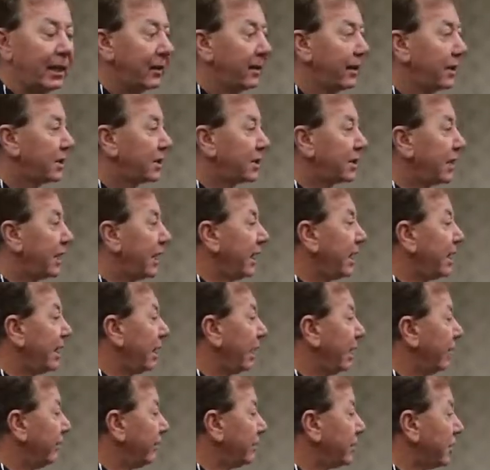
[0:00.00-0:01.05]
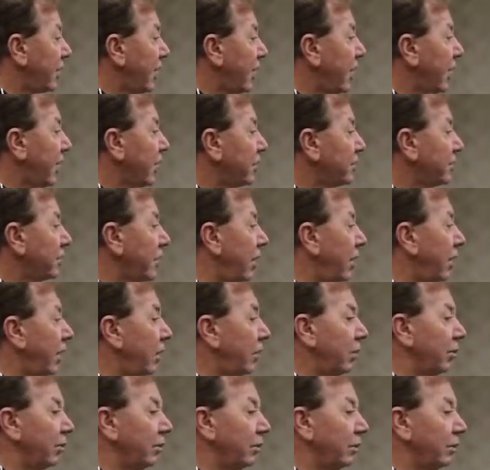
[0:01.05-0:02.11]
The skin lives on its
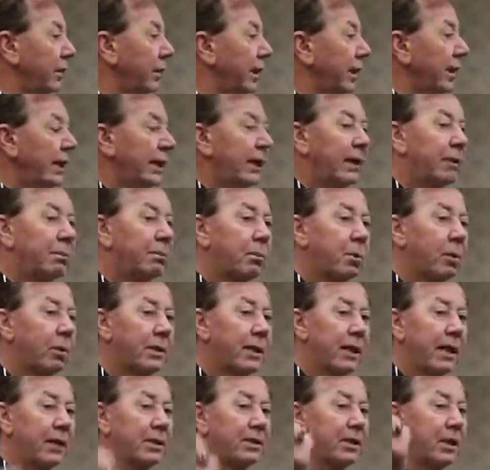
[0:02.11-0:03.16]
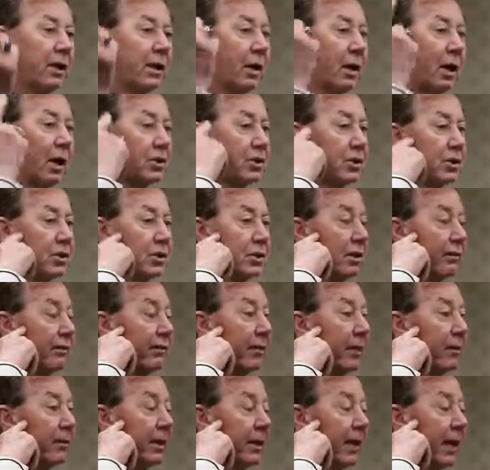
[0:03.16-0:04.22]
own. It takes in oxygen
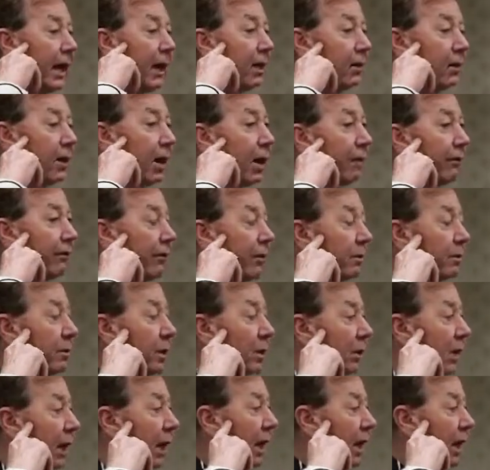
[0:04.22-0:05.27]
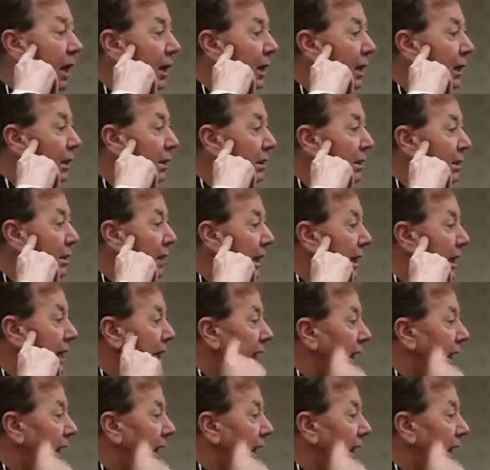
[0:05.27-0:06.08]
from the air, not from your lungs.